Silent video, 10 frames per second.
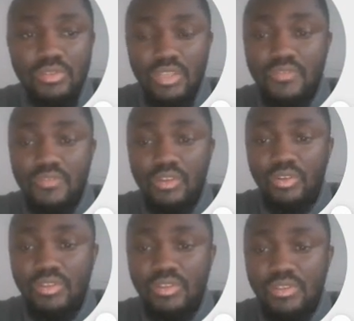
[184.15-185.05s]
If they
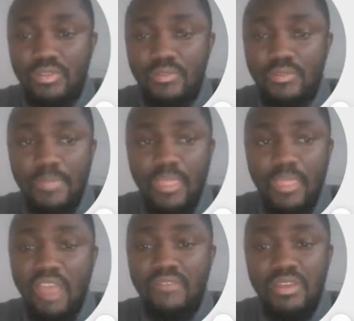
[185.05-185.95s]
cross, they
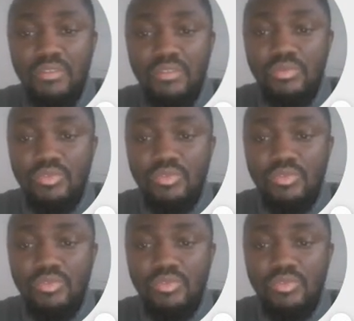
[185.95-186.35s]
are vertical,